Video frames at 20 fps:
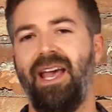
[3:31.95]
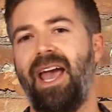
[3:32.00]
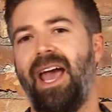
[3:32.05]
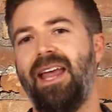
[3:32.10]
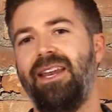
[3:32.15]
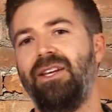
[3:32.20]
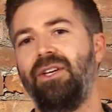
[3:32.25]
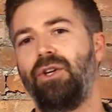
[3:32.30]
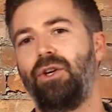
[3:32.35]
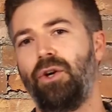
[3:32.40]

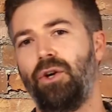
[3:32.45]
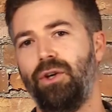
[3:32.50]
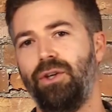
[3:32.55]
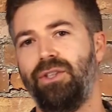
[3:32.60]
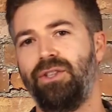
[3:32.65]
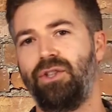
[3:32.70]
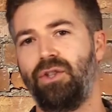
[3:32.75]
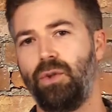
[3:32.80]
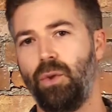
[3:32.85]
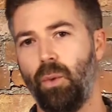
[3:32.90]
and
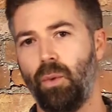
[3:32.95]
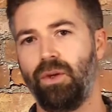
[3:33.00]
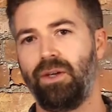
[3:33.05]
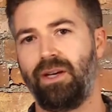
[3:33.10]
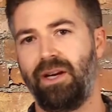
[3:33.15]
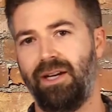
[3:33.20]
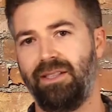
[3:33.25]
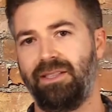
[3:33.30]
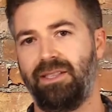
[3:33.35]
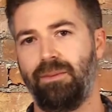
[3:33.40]
encourage your
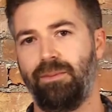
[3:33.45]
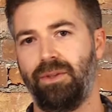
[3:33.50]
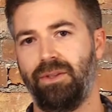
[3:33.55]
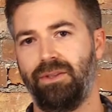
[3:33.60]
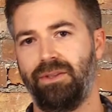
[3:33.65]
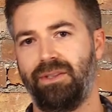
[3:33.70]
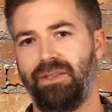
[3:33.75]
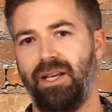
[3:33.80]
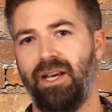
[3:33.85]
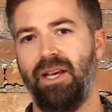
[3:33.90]

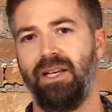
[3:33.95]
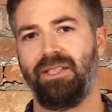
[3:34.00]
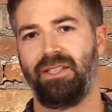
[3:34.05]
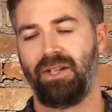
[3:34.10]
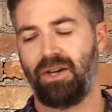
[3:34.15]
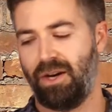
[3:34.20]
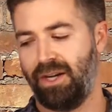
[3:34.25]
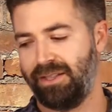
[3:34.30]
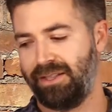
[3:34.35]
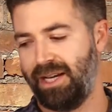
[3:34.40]
customers to
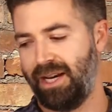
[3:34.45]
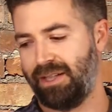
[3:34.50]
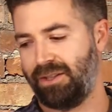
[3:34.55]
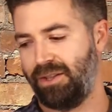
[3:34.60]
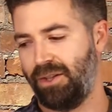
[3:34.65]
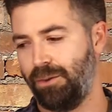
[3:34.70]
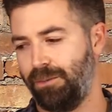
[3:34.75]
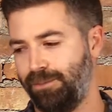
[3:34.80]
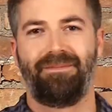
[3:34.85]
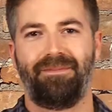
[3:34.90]
contact
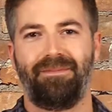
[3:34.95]
you.